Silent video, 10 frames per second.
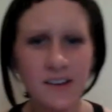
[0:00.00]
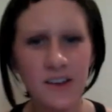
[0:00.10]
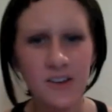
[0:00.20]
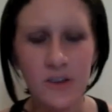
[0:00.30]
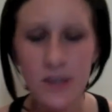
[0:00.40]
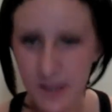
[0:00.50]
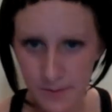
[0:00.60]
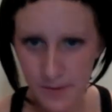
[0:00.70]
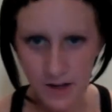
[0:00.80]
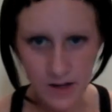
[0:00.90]
can get them
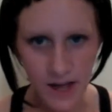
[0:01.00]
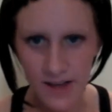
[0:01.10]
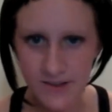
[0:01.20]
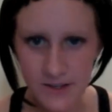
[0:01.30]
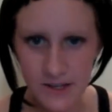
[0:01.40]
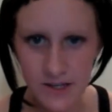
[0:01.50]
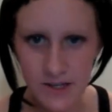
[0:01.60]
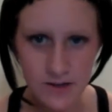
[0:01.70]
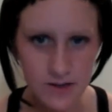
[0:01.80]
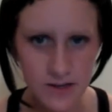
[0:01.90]
on Etsy,
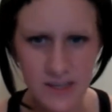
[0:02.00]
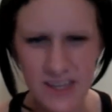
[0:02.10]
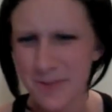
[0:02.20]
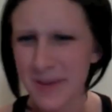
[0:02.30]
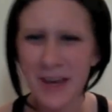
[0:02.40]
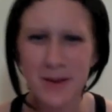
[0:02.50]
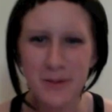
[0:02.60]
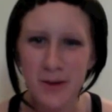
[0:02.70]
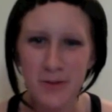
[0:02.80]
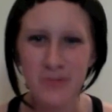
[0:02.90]
eBay
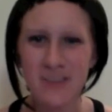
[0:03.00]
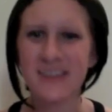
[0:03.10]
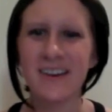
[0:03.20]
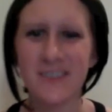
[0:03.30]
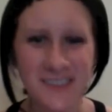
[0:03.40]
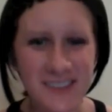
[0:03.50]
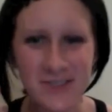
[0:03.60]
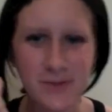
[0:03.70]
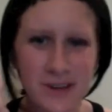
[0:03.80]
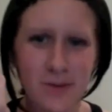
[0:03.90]
probably now. Like, these are
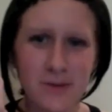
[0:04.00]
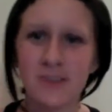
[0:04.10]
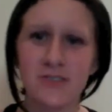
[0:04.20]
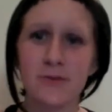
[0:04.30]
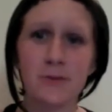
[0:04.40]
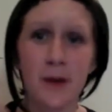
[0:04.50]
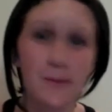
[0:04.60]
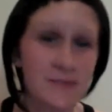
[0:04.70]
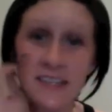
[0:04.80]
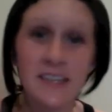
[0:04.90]
becoming extremely, I'm
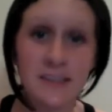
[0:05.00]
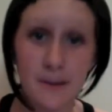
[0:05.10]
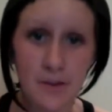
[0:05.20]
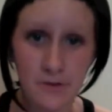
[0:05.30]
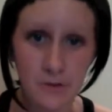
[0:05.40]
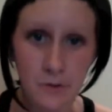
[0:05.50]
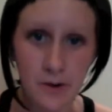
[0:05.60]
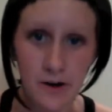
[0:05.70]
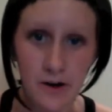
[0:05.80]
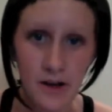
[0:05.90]
seeing them
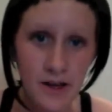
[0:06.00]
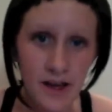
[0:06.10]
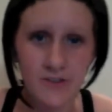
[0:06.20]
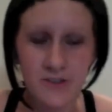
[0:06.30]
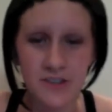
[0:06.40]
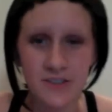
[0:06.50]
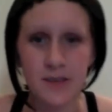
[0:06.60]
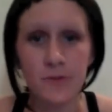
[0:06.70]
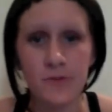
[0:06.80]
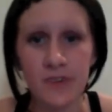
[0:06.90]
everywhere ever since
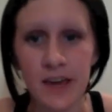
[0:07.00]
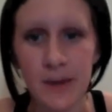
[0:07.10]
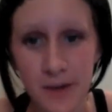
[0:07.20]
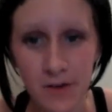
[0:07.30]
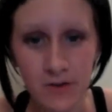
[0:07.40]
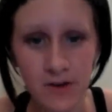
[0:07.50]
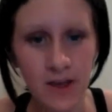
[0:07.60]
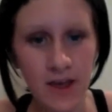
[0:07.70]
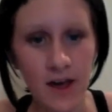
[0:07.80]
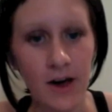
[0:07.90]
that movie came out.
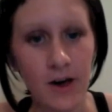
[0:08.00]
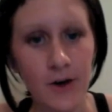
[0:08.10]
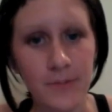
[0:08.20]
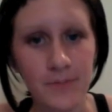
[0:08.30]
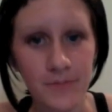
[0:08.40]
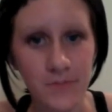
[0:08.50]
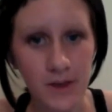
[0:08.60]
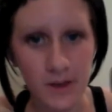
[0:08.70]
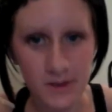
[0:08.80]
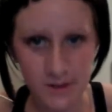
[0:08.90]

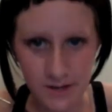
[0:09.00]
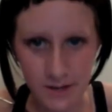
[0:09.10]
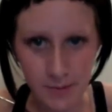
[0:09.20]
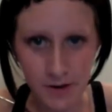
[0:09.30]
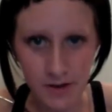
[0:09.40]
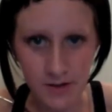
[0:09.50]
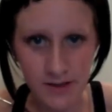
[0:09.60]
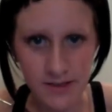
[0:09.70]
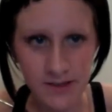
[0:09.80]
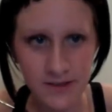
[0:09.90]
They snap apart like
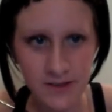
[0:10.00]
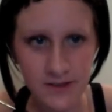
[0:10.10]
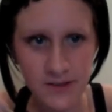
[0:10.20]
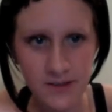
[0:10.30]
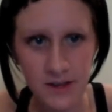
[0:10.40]
this,